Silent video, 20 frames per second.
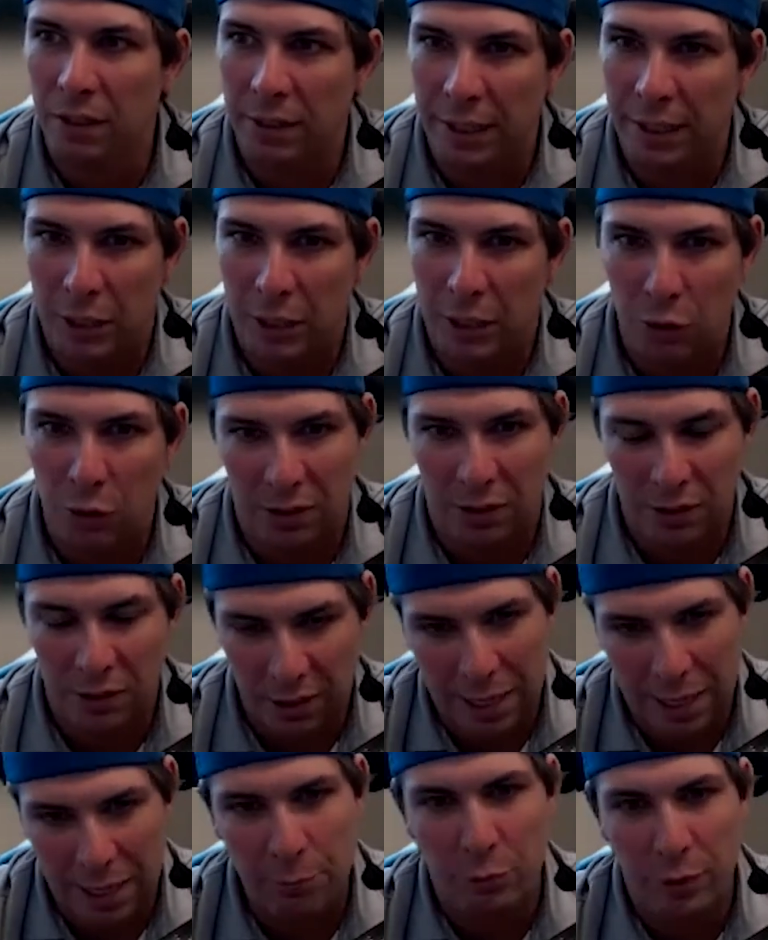like using
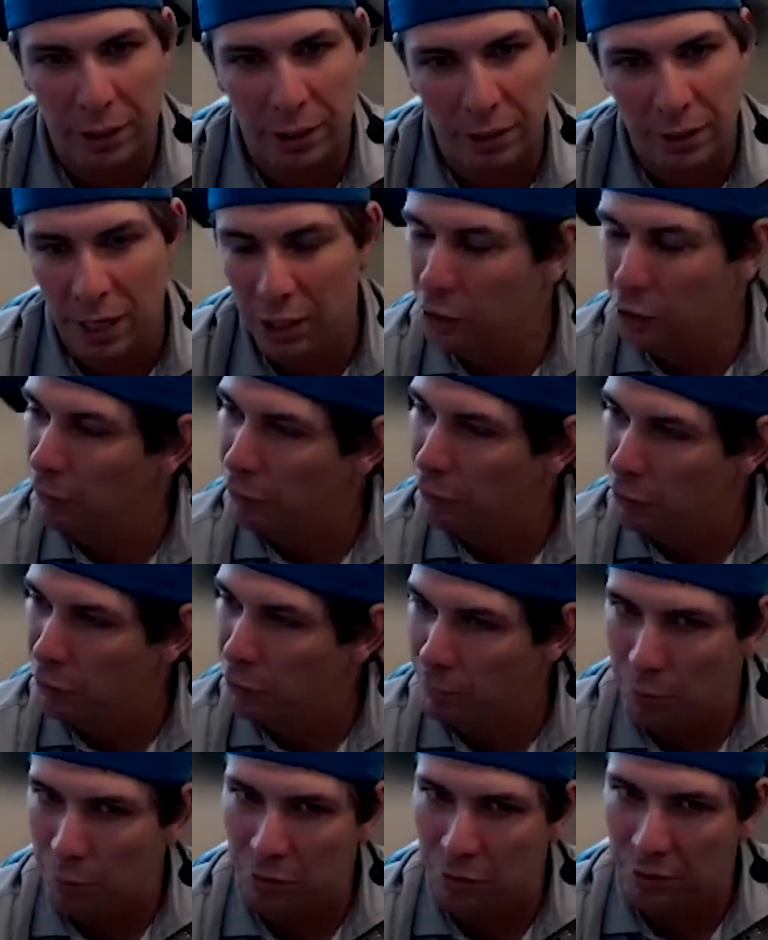a typewriter. I don't know if you
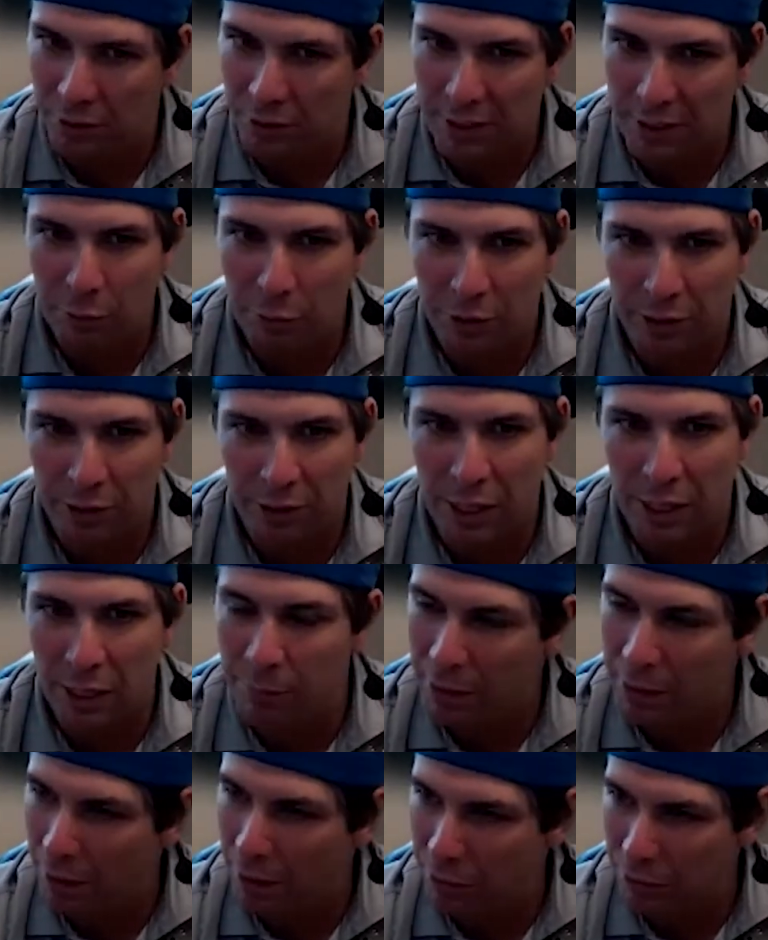remember using a typewriter or not,
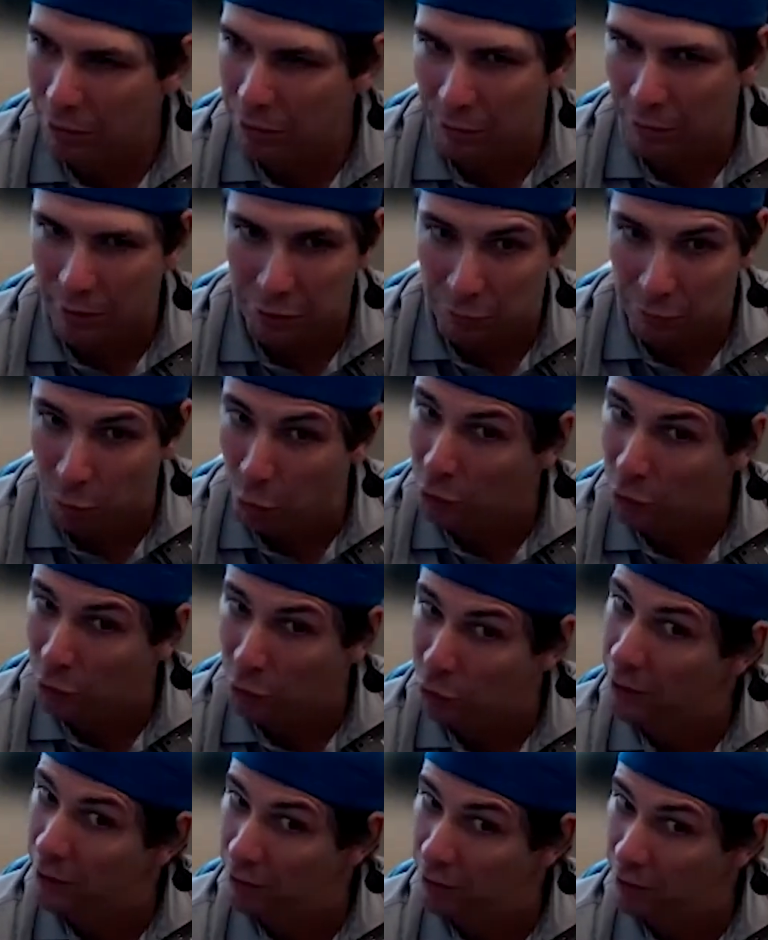but I was, I was in fourth
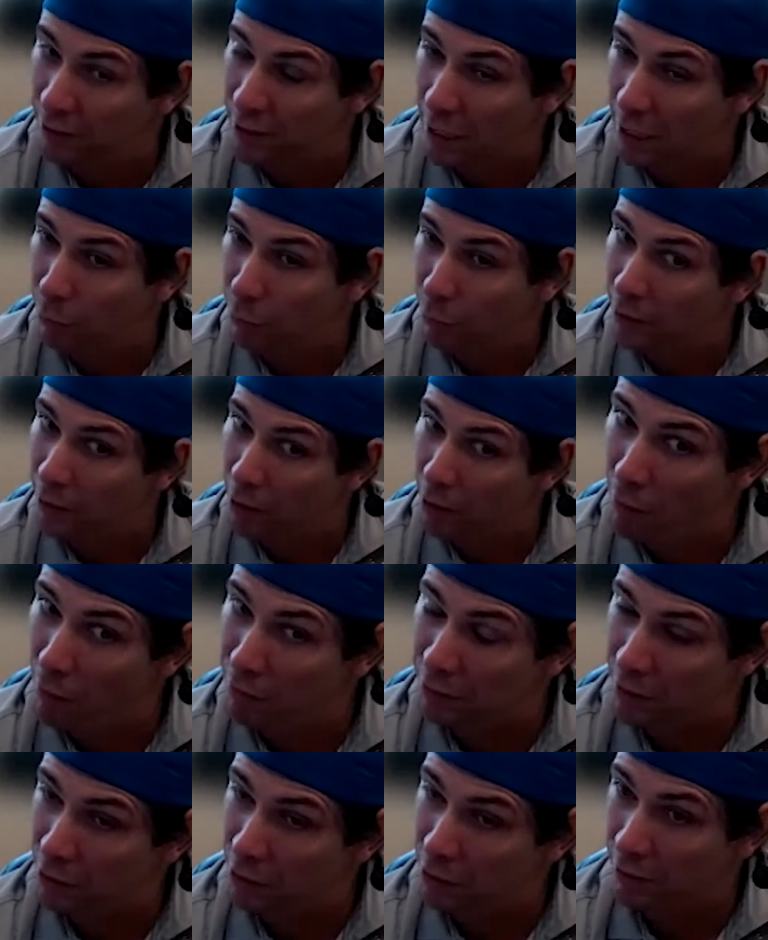grade using a typewriter, of a
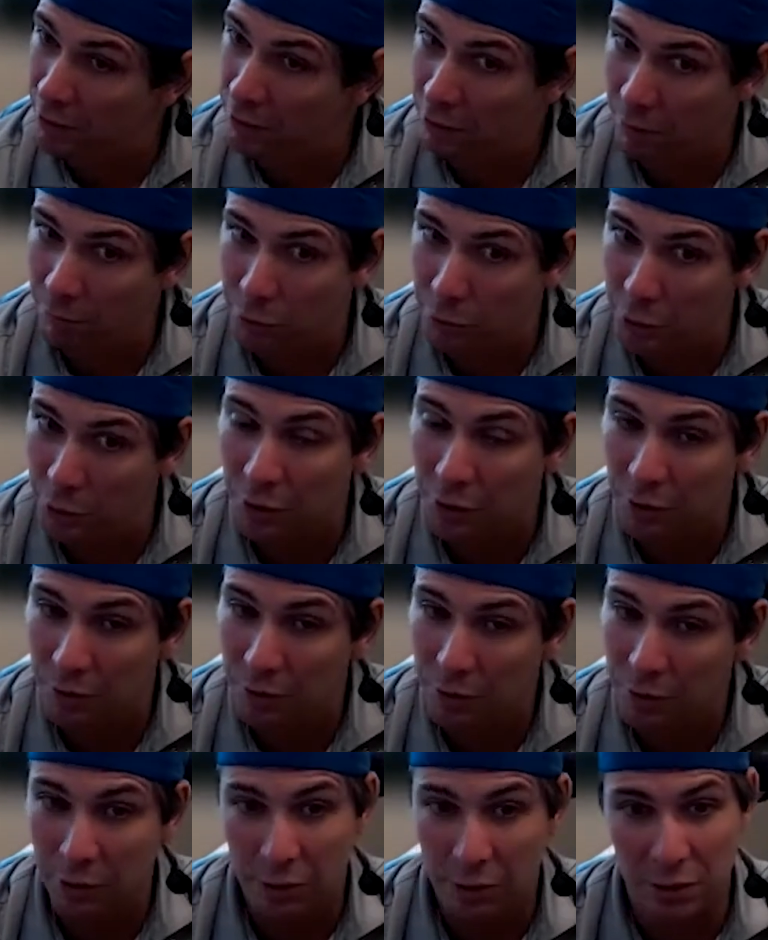sudden you had these computers
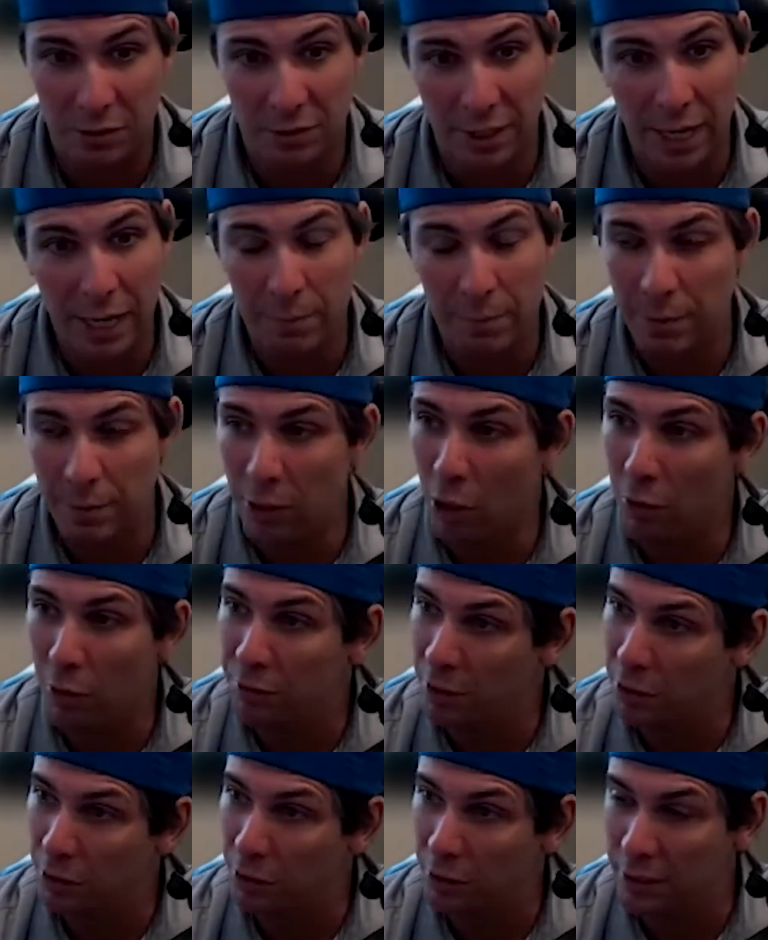and you could just type, and all of a
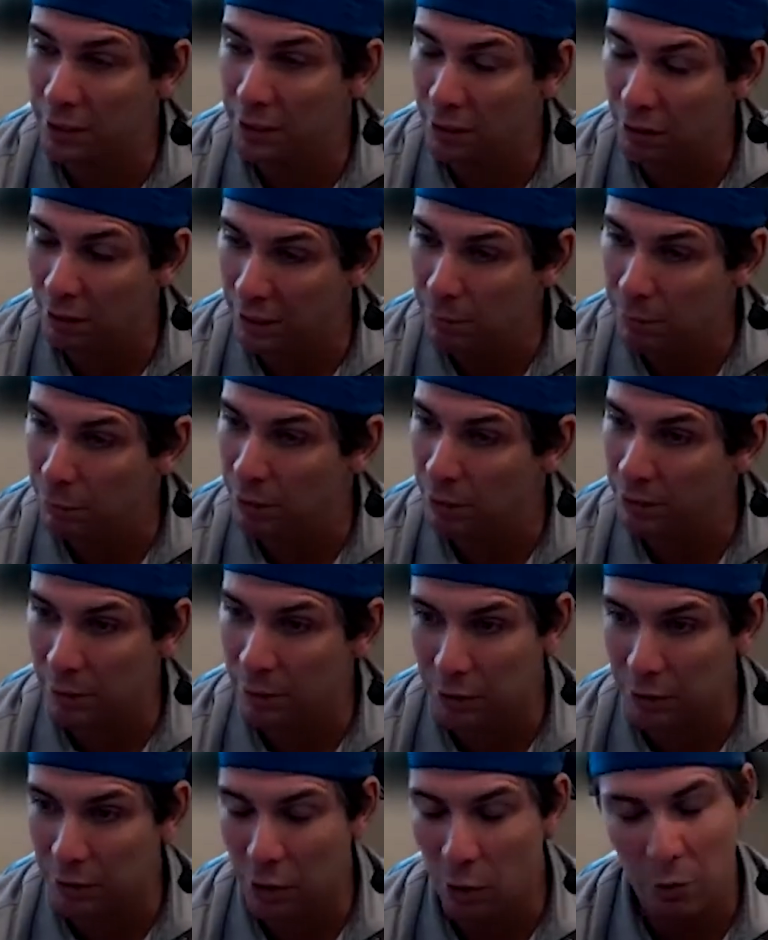sudden you could hit the delete button, it
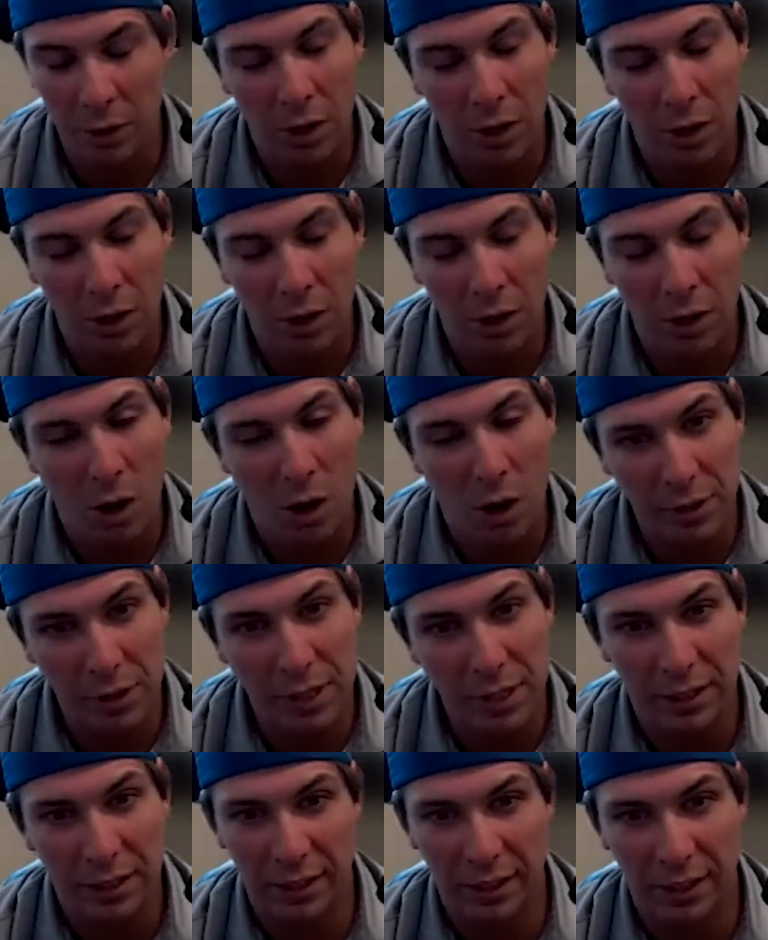would go on the
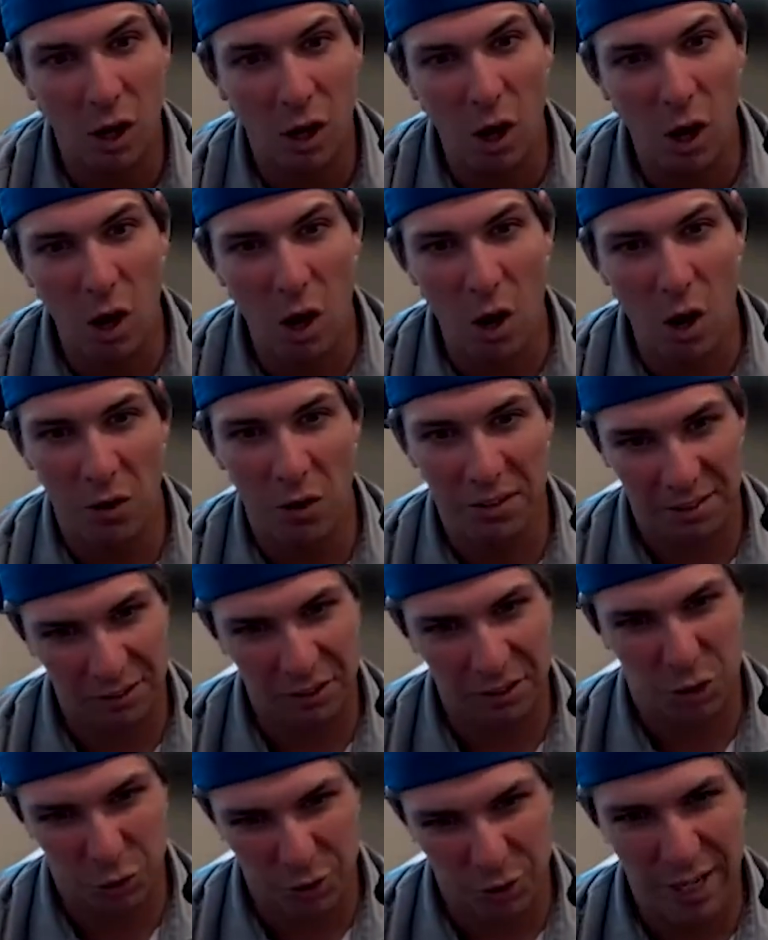screen. You're like, oh, this is
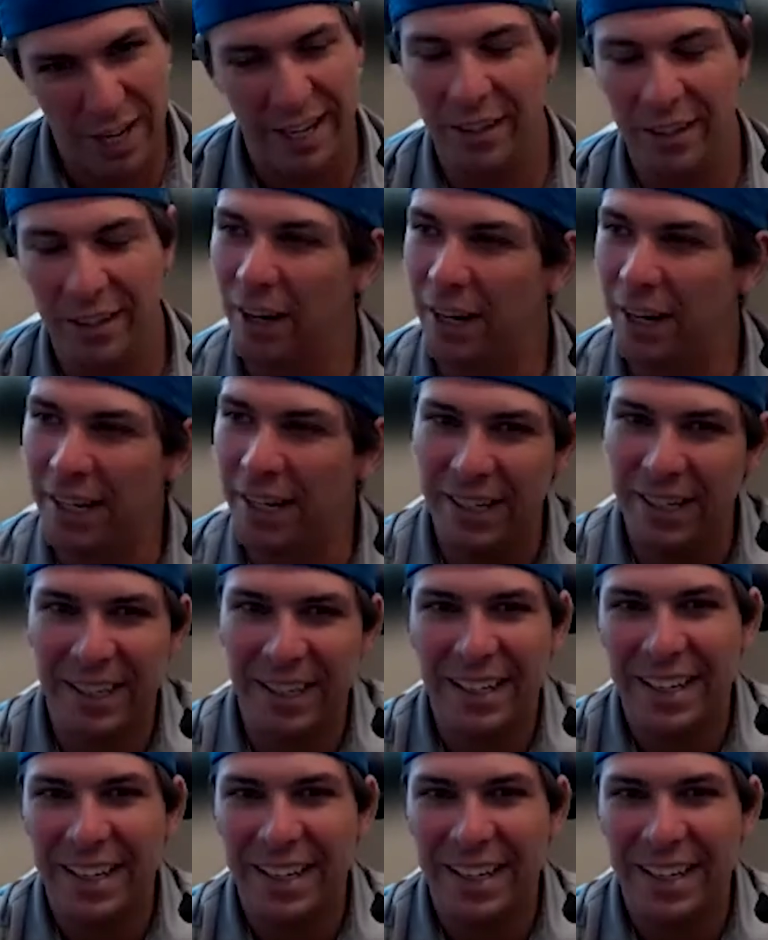great, right?